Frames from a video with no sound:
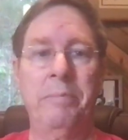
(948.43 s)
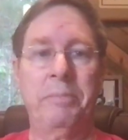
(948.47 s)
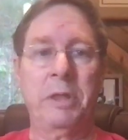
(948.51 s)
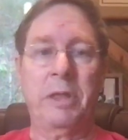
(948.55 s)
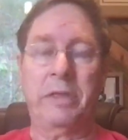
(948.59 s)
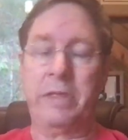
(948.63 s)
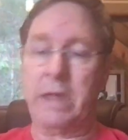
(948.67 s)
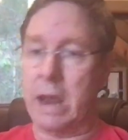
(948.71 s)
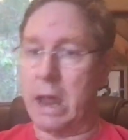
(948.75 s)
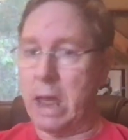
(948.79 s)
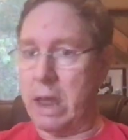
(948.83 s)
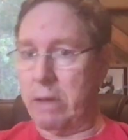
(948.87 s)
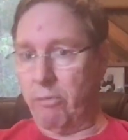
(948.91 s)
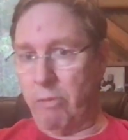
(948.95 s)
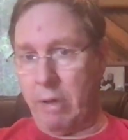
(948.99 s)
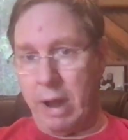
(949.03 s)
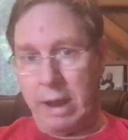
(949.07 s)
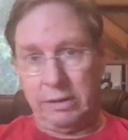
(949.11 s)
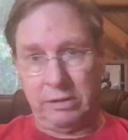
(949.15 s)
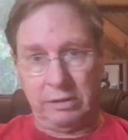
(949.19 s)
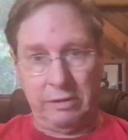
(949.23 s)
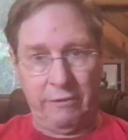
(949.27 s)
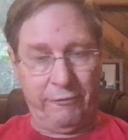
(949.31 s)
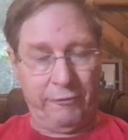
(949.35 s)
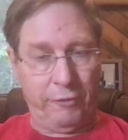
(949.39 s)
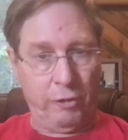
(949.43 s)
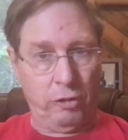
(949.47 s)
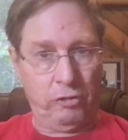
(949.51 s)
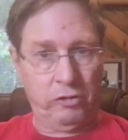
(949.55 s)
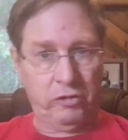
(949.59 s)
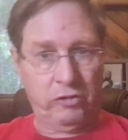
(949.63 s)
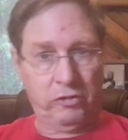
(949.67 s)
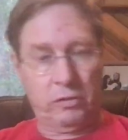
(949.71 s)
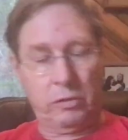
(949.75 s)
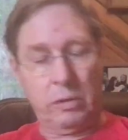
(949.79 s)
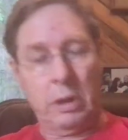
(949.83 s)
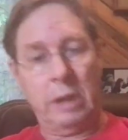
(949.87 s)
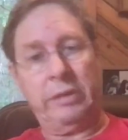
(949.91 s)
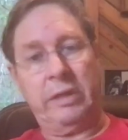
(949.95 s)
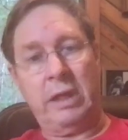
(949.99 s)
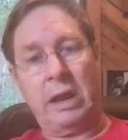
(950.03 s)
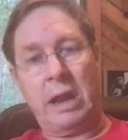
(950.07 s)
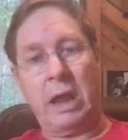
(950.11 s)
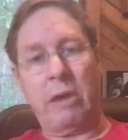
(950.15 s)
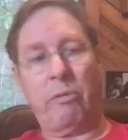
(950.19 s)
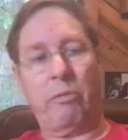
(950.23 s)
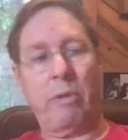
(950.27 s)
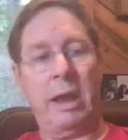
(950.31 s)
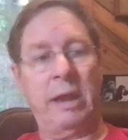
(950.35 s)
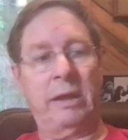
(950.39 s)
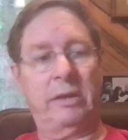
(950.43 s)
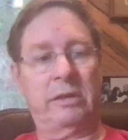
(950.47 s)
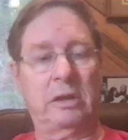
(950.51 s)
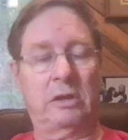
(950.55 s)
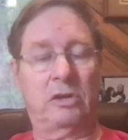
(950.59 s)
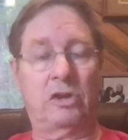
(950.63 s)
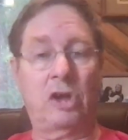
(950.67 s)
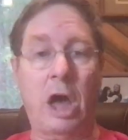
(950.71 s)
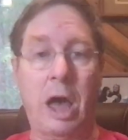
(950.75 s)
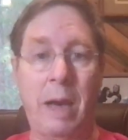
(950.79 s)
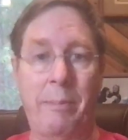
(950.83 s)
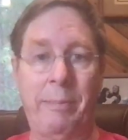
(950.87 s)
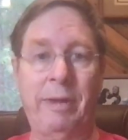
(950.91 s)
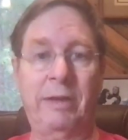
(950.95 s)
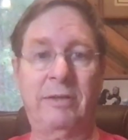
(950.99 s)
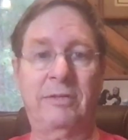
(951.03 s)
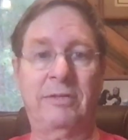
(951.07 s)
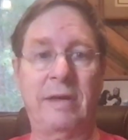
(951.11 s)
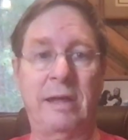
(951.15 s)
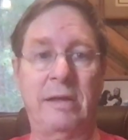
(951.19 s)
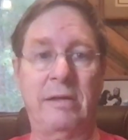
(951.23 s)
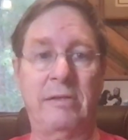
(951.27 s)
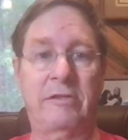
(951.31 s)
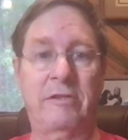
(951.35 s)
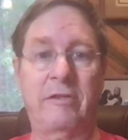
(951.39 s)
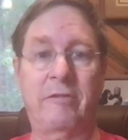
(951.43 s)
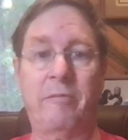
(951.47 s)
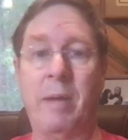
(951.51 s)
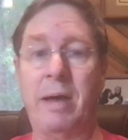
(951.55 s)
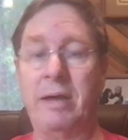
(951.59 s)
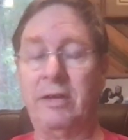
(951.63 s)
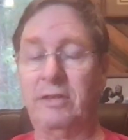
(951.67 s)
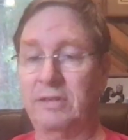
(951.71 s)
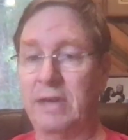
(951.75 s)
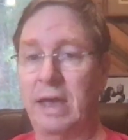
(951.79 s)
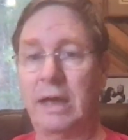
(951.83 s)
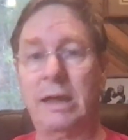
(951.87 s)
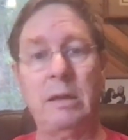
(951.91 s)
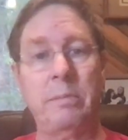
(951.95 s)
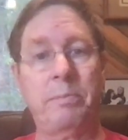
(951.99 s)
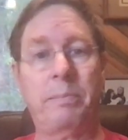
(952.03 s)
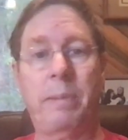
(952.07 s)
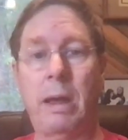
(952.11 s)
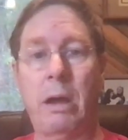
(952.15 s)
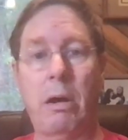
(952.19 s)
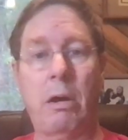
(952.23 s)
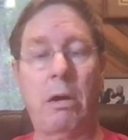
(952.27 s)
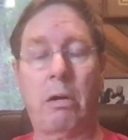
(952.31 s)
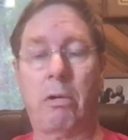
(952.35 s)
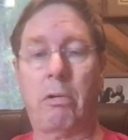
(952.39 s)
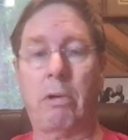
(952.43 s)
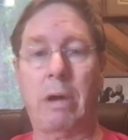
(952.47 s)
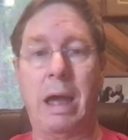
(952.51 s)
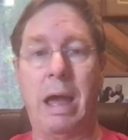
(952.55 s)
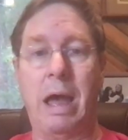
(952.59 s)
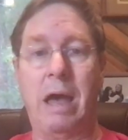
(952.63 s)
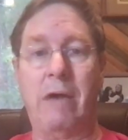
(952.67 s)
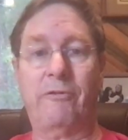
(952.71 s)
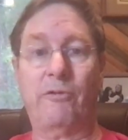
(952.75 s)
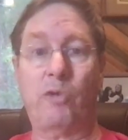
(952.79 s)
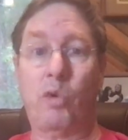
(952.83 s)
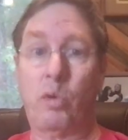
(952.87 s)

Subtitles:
Then I write the topic sentence of my second paragraph,